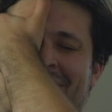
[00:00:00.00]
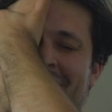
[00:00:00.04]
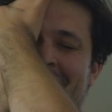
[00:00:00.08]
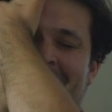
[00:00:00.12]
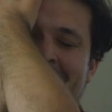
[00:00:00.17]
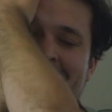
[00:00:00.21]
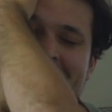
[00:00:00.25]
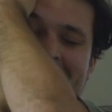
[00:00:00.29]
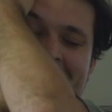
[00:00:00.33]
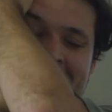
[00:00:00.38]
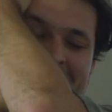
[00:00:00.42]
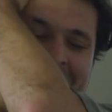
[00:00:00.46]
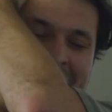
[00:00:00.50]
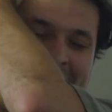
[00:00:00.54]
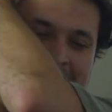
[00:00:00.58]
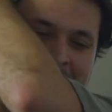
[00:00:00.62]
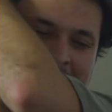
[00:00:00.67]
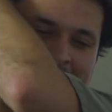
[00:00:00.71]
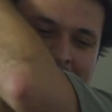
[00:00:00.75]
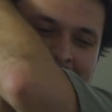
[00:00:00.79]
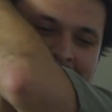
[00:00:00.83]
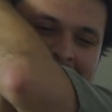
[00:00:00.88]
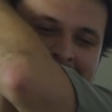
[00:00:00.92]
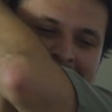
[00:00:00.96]
like
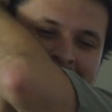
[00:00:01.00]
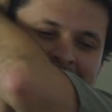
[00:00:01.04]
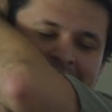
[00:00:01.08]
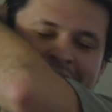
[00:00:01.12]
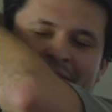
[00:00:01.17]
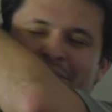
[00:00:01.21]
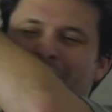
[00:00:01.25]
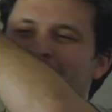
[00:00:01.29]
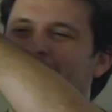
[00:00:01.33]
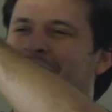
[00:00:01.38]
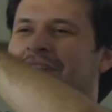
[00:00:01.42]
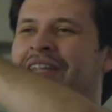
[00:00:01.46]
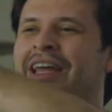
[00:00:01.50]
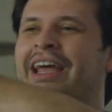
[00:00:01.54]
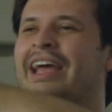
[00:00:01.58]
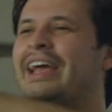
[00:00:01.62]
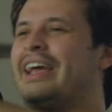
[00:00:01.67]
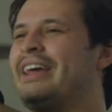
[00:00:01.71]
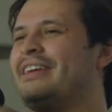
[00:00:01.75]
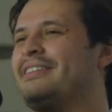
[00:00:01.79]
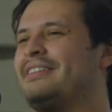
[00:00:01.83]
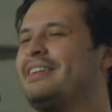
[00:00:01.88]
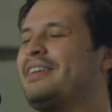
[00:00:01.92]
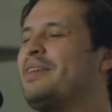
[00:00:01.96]
they're like licked for
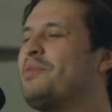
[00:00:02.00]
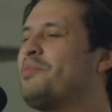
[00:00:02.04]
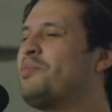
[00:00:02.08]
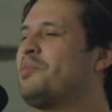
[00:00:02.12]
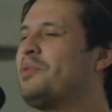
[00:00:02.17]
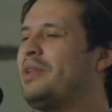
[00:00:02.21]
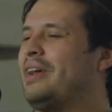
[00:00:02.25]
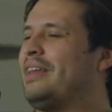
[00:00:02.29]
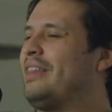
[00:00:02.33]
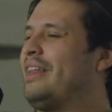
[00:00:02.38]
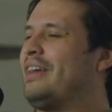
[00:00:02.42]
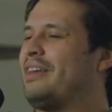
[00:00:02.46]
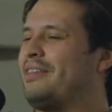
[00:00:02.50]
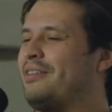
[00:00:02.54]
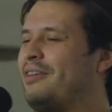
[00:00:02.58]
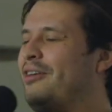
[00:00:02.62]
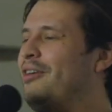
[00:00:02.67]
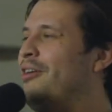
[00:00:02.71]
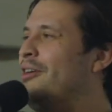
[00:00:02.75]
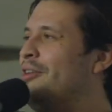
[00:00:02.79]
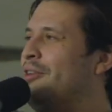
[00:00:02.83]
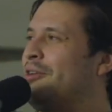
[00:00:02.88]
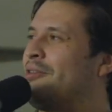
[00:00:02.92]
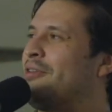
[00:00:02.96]
days. They can play like
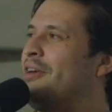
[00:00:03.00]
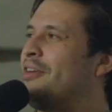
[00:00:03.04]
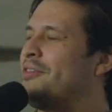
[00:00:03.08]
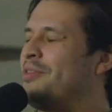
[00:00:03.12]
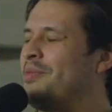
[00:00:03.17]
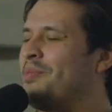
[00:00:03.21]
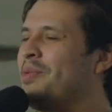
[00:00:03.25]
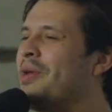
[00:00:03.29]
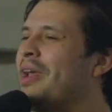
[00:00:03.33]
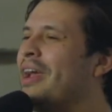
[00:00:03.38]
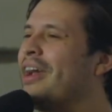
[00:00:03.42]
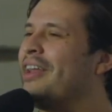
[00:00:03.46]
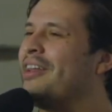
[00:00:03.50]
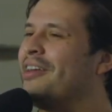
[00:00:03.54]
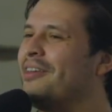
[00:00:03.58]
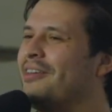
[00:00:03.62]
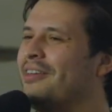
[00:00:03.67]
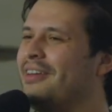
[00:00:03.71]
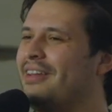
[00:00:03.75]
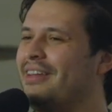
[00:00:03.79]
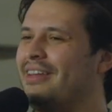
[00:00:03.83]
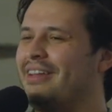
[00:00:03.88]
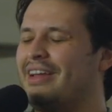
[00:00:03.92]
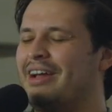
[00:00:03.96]
all across the piano.
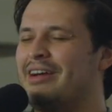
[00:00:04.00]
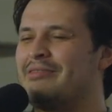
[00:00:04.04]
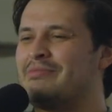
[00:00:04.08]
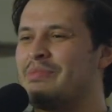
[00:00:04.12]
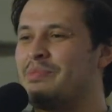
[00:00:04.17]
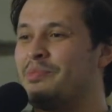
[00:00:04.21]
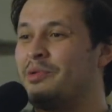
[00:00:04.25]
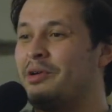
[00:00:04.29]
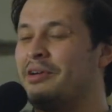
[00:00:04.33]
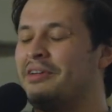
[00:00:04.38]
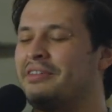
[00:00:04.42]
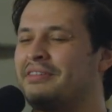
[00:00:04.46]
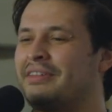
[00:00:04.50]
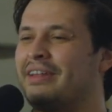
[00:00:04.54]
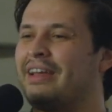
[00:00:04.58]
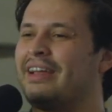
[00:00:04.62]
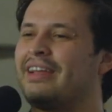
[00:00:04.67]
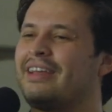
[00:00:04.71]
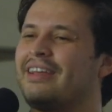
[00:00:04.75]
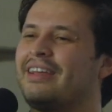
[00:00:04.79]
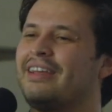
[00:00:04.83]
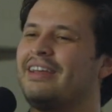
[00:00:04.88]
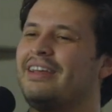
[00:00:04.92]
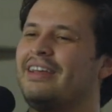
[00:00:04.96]
Wow. I remember I was
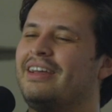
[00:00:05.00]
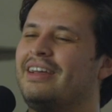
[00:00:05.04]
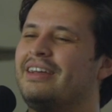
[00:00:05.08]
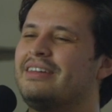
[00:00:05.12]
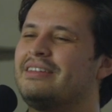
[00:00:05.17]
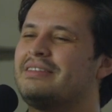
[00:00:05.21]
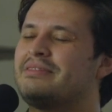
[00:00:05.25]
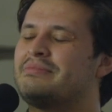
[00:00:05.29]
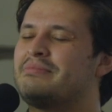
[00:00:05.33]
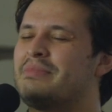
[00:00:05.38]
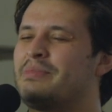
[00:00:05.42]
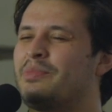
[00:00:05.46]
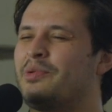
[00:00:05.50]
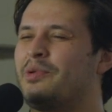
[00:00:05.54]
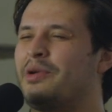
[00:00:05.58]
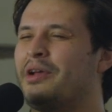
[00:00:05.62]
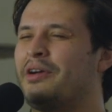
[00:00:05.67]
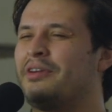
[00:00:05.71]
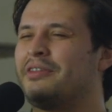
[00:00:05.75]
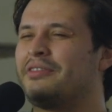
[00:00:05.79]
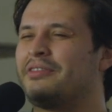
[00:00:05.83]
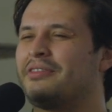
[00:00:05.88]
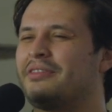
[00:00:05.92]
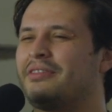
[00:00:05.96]
like, remember when
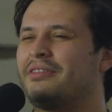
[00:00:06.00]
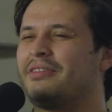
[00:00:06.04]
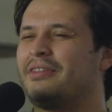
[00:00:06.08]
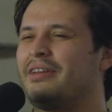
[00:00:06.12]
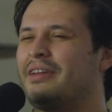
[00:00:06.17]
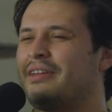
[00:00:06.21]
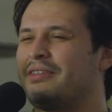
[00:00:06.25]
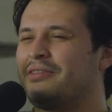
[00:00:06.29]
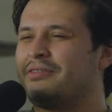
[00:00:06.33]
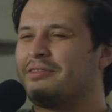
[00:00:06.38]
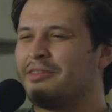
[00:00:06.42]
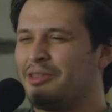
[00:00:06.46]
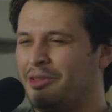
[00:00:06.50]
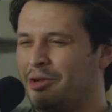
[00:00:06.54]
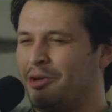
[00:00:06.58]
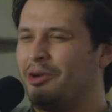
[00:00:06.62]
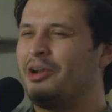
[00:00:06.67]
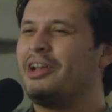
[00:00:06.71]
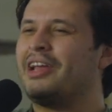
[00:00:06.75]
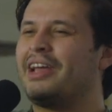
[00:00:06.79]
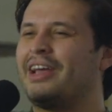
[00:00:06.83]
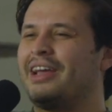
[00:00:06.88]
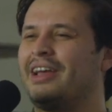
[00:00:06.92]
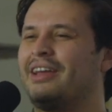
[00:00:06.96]
I was
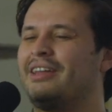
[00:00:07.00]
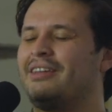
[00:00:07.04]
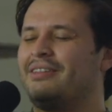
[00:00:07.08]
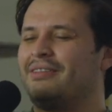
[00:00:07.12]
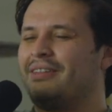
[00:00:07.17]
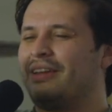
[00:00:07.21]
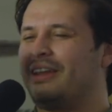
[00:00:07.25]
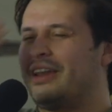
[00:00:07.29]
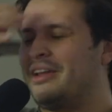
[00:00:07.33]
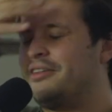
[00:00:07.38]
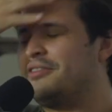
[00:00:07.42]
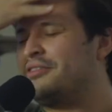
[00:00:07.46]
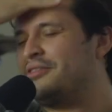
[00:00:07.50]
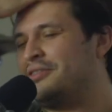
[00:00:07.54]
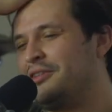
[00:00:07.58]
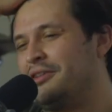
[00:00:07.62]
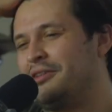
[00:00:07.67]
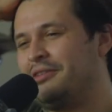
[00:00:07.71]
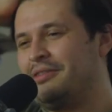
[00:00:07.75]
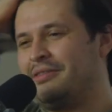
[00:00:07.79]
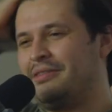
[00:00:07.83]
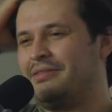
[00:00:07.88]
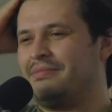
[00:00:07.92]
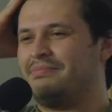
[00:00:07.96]
learning it, and I
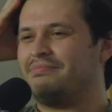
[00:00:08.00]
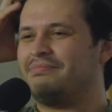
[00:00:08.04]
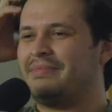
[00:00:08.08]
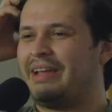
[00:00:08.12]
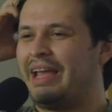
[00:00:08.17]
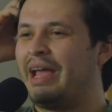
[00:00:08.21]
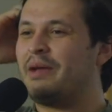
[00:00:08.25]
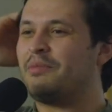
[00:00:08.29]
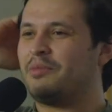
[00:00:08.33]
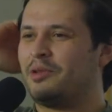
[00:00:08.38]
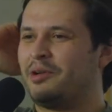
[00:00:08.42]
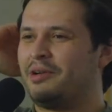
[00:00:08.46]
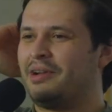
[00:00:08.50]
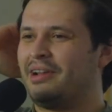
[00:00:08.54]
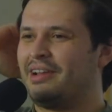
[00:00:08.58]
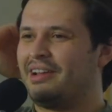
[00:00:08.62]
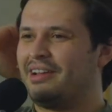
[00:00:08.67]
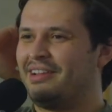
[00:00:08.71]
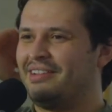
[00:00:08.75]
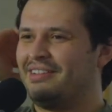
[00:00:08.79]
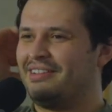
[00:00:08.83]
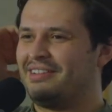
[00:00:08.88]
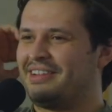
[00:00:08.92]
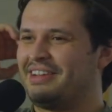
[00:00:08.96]
still am learning
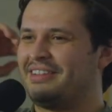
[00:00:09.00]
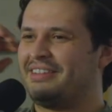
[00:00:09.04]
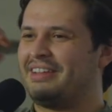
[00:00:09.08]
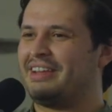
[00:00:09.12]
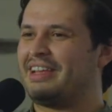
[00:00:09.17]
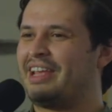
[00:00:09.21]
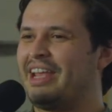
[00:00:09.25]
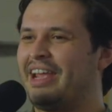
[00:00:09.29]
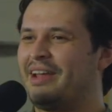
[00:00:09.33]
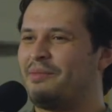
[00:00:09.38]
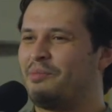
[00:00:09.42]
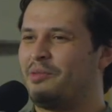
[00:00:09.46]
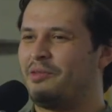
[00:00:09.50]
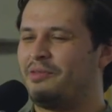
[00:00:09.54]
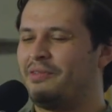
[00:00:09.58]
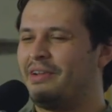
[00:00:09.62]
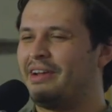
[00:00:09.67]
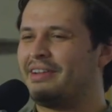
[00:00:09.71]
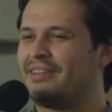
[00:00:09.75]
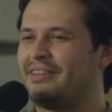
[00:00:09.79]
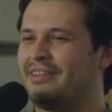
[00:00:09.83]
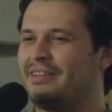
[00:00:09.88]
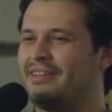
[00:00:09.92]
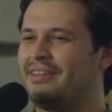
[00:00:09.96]
it because I can't
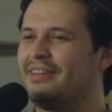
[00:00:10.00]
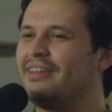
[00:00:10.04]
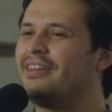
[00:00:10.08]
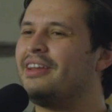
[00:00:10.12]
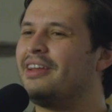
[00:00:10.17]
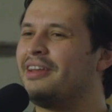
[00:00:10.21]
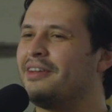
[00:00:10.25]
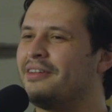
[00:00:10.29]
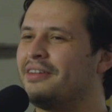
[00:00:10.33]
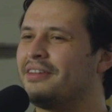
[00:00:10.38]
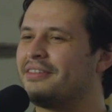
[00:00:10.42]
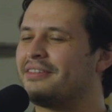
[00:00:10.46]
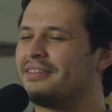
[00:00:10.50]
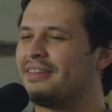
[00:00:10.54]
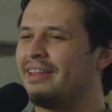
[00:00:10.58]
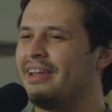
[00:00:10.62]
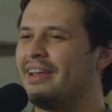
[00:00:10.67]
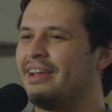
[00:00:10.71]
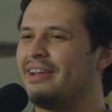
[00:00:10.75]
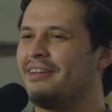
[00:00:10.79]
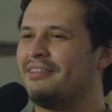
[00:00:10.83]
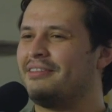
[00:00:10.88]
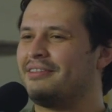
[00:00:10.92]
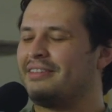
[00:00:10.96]
perfect it. You know, it's
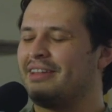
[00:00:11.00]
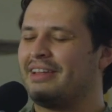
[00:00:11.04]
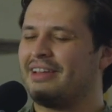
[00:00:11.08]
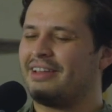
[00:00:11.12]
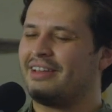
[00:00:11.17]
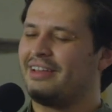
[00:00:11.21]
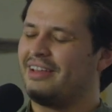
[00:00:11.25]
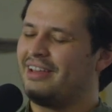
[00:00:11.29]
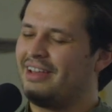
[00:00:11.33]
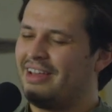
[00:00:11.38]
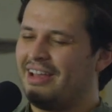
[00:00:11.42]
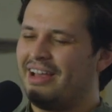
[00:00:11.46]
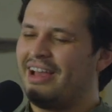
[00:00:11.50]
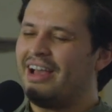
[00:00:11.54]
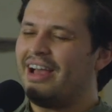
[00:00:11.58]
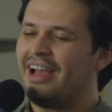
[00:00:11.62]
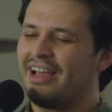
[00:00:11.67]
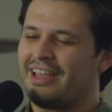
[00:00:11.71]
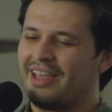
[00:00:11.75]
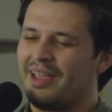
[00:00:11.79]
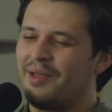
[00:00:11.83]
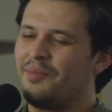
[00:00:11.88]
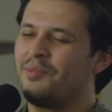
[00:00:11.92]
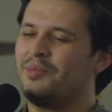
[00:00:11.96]
like I was like,
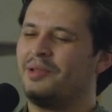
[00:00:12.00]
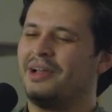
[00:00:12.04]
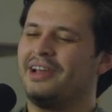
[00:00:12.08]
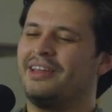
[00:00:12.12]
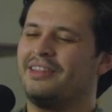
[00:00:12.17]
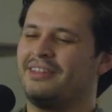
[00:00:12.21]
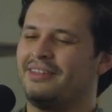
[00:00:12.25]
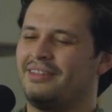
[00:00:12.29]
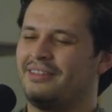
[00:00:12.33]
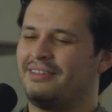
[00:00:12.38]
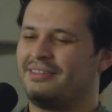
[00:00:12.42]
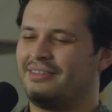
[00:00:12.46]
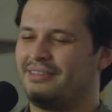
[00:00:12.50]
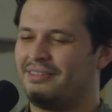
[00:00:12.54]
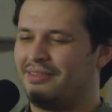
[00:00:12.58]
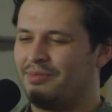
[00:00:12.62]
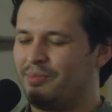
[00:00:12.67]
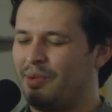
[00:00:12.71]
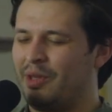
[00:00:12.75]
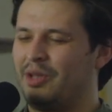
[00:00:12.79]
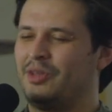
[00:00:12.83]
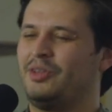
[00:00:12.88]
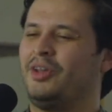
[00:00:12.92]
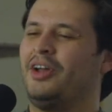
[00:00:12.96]
I can't play this
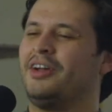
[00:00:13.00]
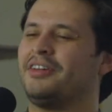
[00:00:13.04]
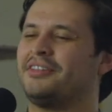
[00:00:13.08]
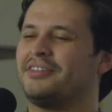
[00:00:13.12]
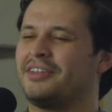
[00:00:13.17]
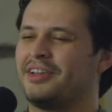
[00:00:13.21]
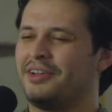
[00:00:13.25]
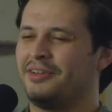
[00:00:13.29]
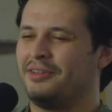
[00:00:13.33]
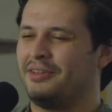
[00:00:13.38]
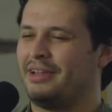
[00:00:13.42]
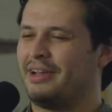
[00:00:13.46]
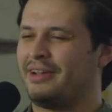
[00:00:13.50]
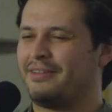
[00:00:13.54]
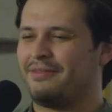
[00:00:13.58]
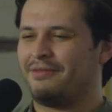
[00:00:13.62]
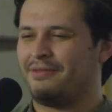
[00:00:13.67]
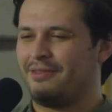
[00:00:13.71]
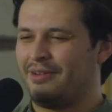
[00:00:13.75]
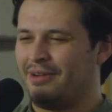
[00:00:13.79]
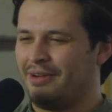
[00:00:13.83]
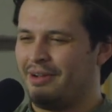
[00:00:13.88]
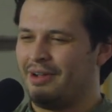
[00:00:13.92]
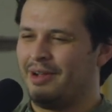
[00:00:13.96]
pentatonic scale like
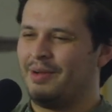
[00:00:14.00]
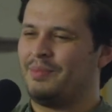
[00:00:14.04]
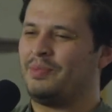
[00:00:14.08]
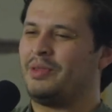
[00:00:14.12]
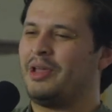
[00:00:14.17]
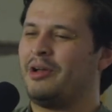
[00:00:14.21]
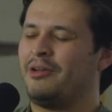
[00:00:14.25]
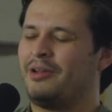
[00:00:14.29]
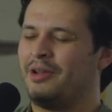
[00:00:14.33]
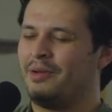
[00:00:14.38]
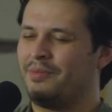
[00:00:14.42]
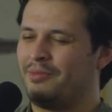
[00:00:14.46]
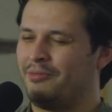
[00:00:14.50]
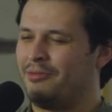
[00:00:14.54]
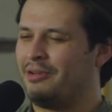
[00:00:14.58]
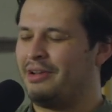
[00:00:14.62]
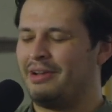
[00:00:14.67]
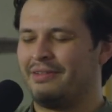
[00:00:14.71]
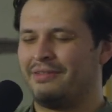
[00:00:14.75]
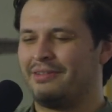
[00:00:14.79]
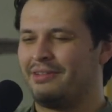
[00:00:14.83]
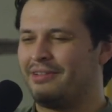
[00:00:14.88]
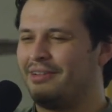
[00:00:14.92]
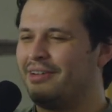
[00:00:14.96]
up, down, up,
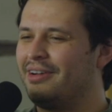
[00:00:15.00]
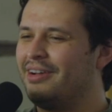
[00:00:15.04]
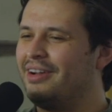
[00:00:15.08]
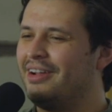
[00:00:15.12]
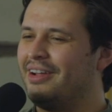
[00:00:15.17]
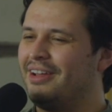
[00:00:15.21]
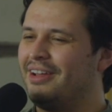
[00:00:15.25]
whatever.